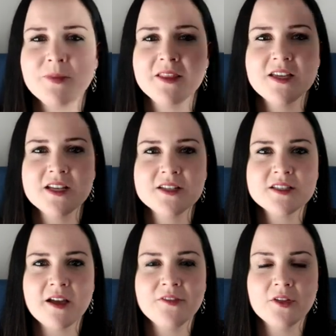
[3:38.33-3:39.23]
but
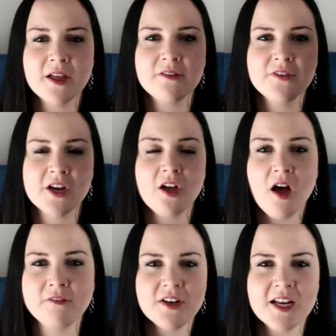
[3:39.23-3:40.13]
these I feel like very
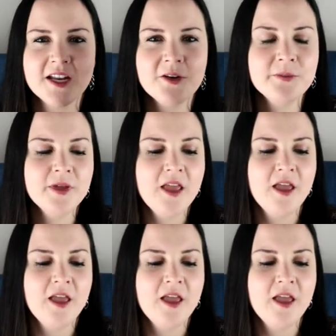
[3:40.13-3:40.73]
confident in them